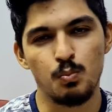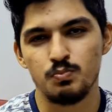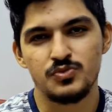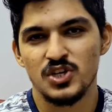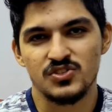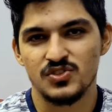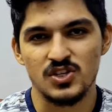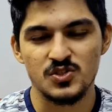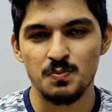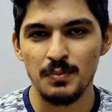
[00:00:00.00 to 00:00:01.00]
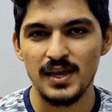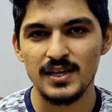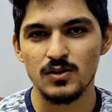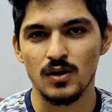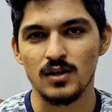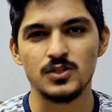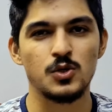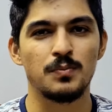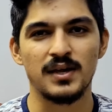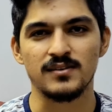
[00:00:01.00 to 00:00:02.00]
just me talking to
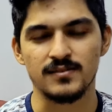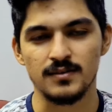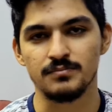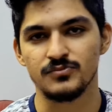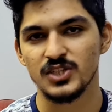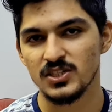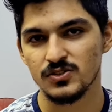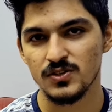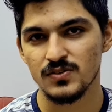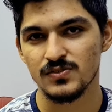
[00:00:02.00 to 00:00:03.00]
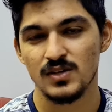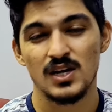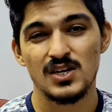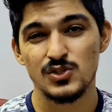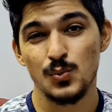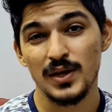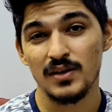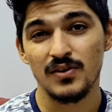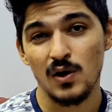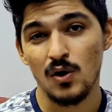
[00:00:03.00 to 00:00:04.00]
you, making some gestures, so we
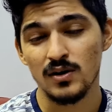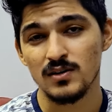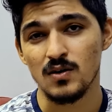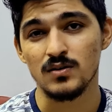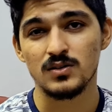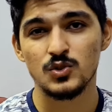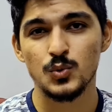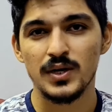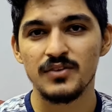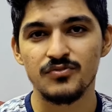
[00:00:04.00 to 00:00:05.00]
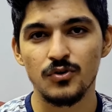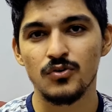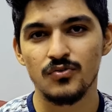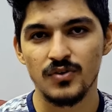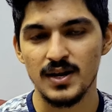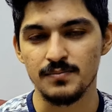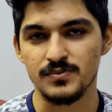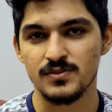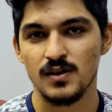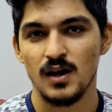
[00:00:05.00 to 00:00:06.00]
can record it on 24
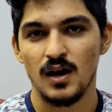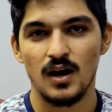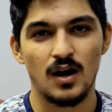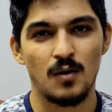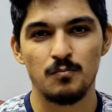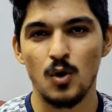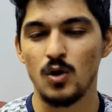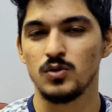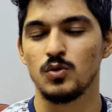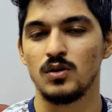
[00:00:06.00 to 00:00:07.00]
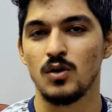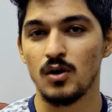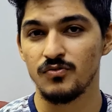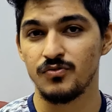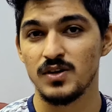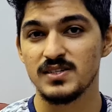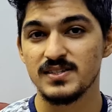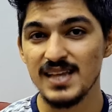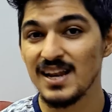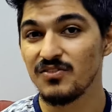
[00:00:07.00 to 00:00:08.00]
frames. Although a lot of
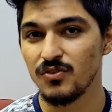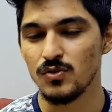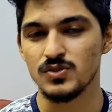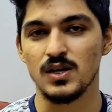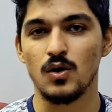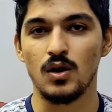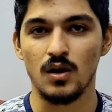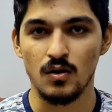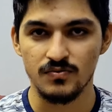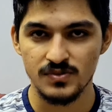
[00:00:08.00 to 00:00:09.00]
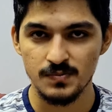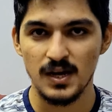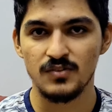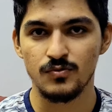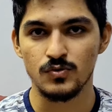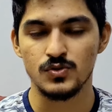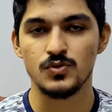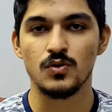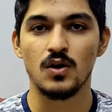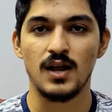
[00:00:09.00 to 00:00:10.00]
cell phones, a lot of smartphones
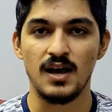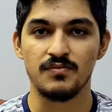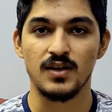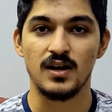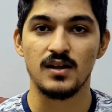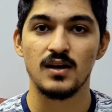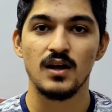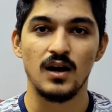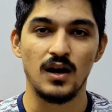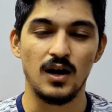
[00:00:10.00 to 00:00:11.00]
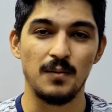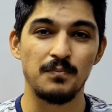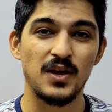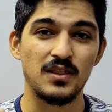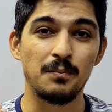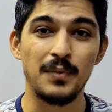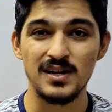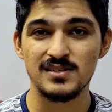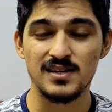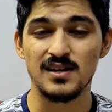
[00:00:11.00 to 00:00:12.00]
do not have that in the
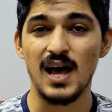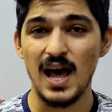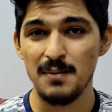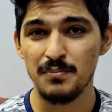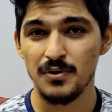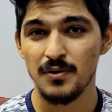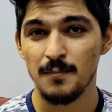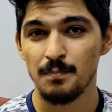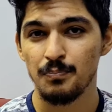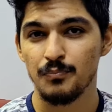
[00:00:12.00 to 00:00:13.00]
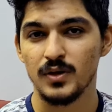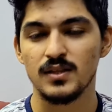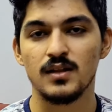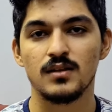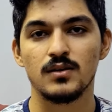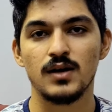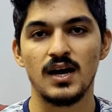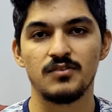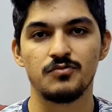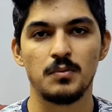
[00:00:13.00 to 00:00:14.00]
built-in app, but then you
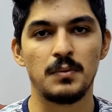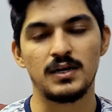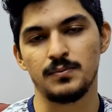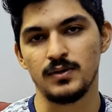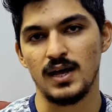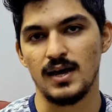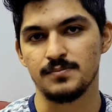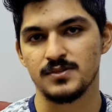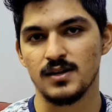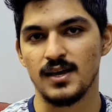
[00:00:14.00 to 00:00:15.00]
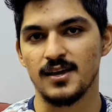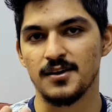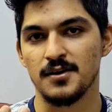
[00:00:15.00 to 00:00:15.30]
have multiple apps like